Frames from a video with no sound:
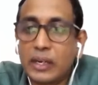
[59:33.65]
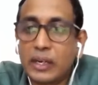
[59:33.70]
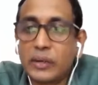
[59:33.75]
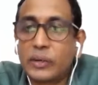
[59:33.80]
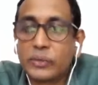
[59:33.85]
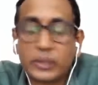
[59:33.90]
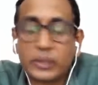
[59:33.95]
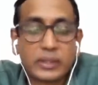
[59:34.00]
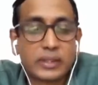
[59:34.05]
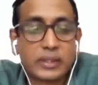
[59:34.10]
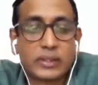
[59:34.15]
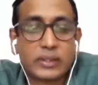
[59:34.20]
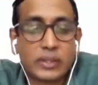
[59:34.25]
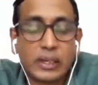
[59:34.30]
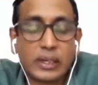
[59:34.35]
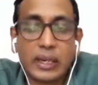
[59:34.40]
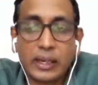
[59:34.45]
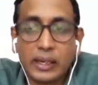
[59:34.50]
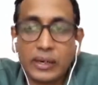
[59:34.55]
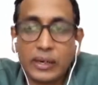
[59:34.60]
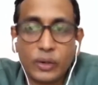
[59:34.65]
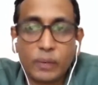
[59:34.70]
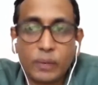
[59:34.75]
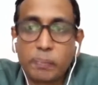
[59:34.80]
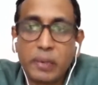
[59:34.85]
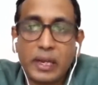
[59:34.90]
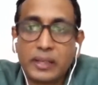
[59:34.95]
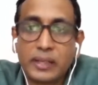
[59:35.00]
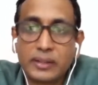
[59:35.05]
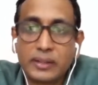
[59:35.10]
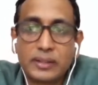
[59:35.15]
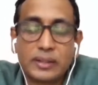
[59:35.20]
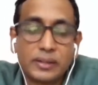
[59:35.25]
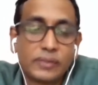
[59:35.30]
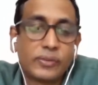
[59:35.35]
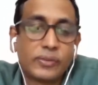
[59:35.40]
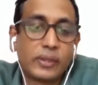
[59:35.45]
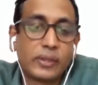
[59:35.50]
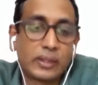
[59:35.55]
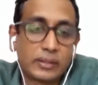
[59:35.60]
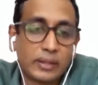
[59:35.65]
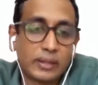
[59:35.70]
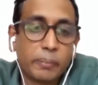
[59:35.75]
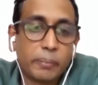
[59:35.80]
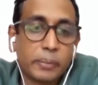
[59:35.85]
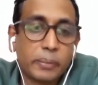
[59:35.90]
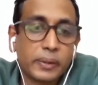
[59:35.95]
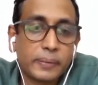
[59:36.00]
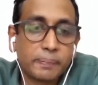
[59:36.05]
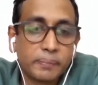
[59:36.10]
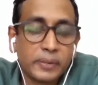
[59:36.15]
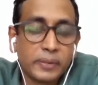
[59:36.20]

houses in Sri Lanka are not plastered, for example.